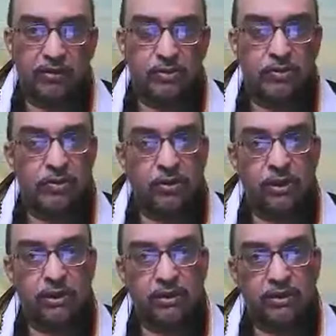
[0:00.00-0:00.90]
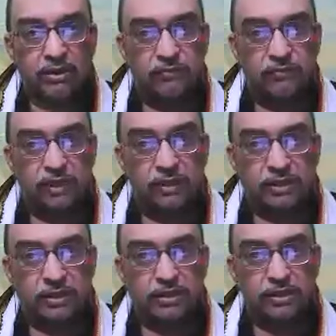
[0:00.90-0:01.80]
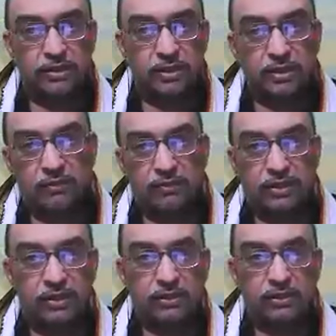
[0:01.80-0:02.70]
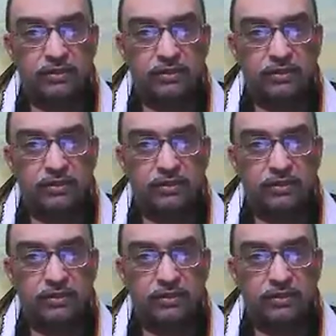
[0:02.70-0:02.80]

So all civilizations in the world